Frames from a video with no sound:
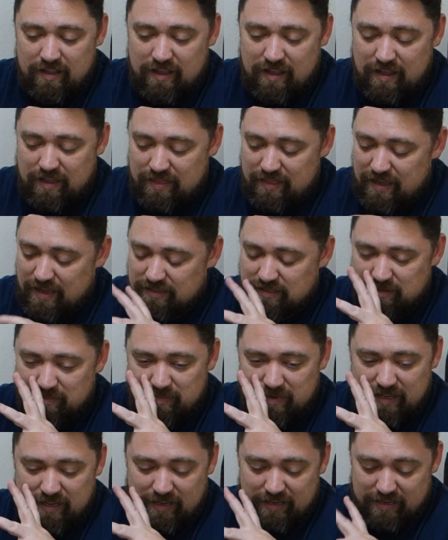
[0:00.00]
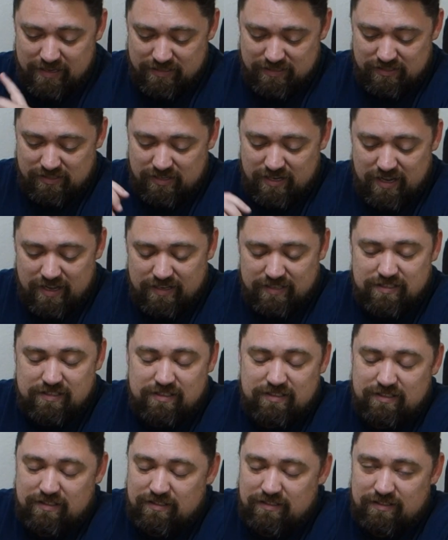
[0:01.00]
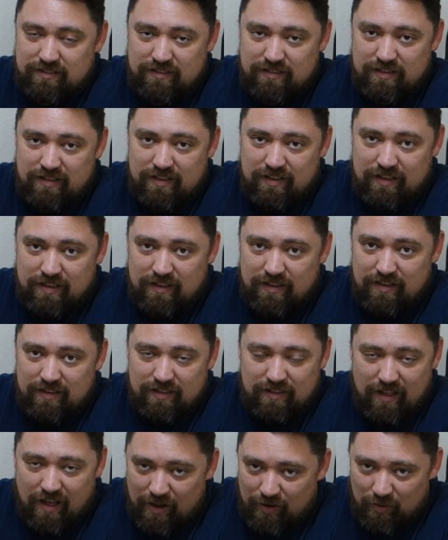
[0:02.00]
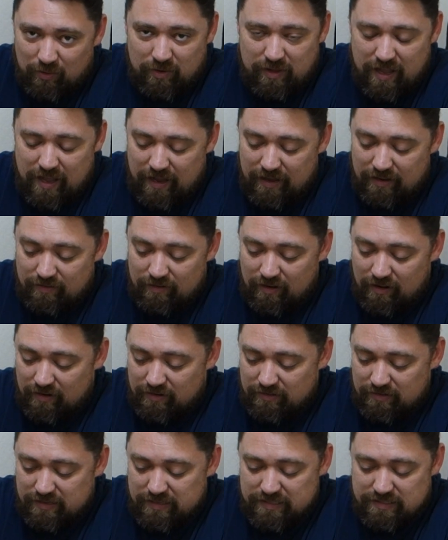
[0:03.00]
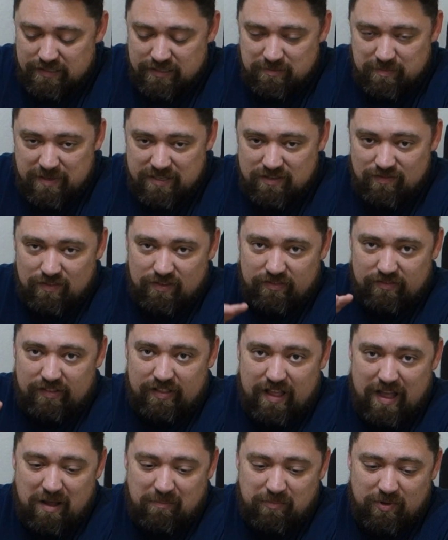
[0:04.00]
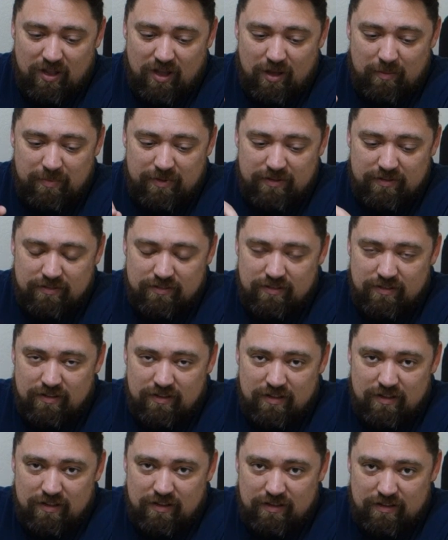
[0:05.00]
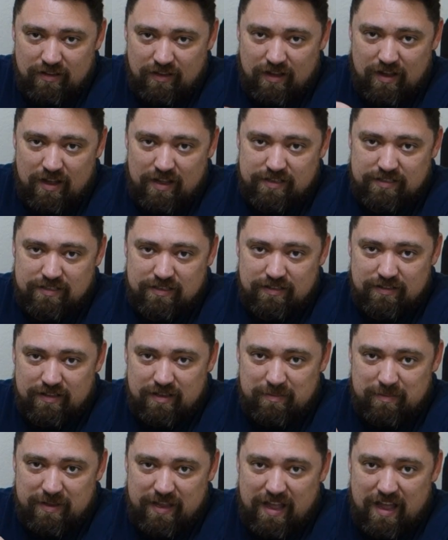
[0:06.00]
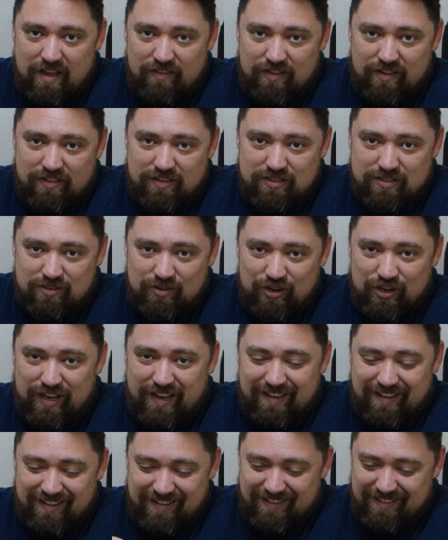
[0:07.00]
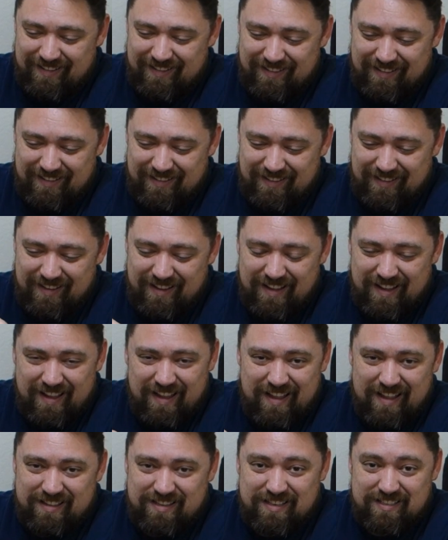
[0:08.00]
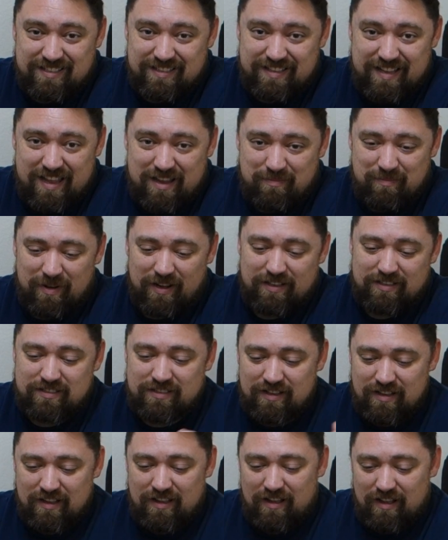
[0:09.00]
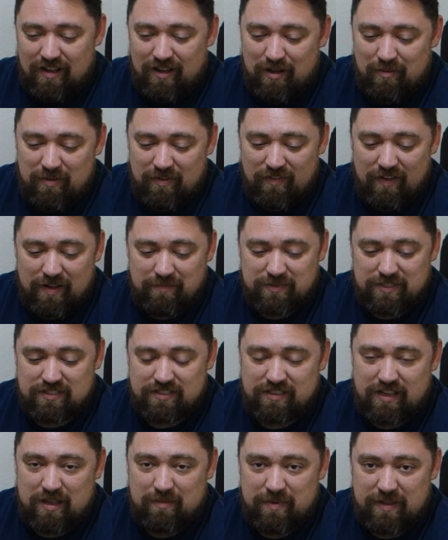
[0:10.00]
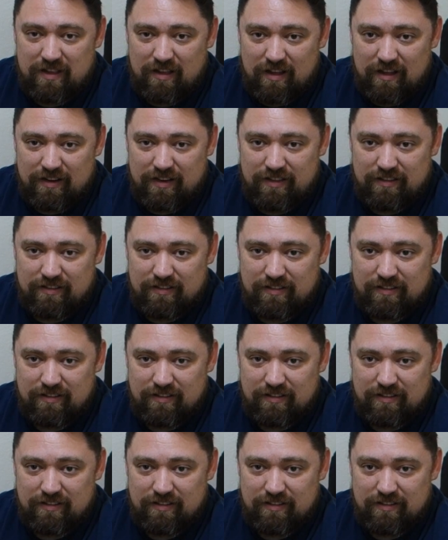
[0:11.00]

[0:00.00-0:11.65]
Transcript: And that to me is just not okay. On this expensive of a laptop, to constantly be having the screen, it doesn't take much. If I'm just typing on it,